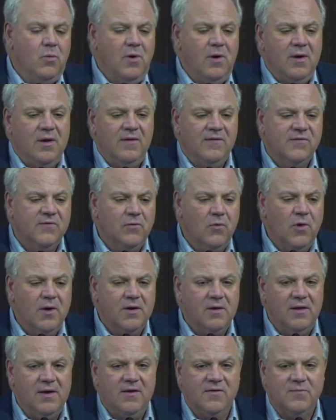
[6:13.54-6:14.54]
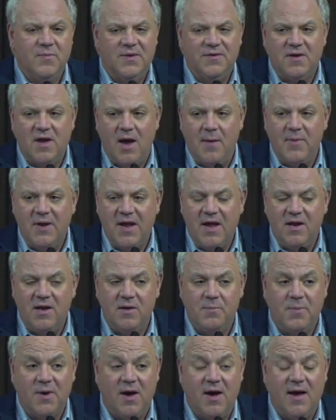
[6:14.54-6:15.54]
historically has been
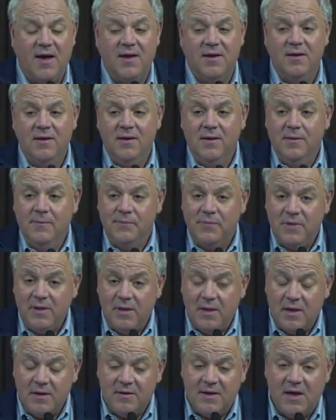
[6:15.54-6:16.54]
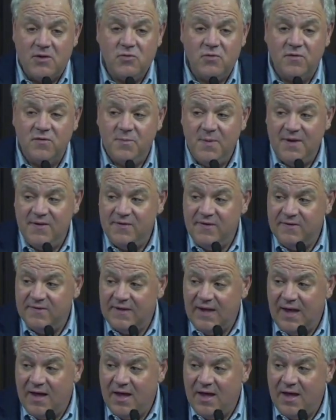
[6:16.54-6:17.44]
dominated by Endangered Species